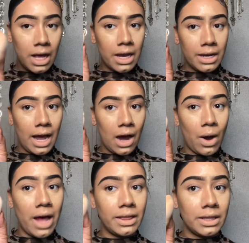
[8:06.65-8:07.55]
Now,
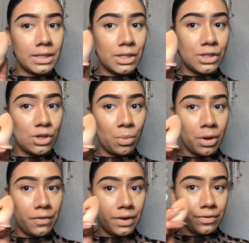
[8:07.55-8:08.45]
I think this is so
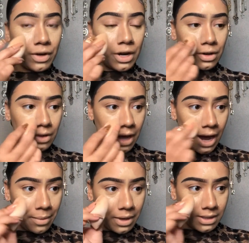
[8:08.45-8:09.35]
perfect for under the
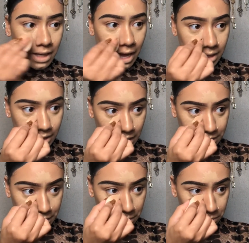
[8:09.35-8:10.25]
eye because it has that
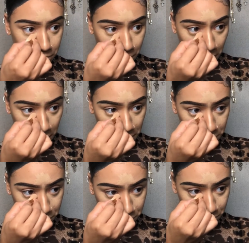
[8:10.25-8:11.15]
tip, so I can
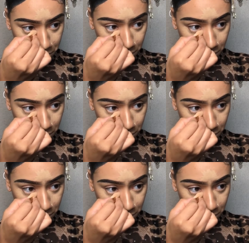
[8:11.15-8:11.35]
just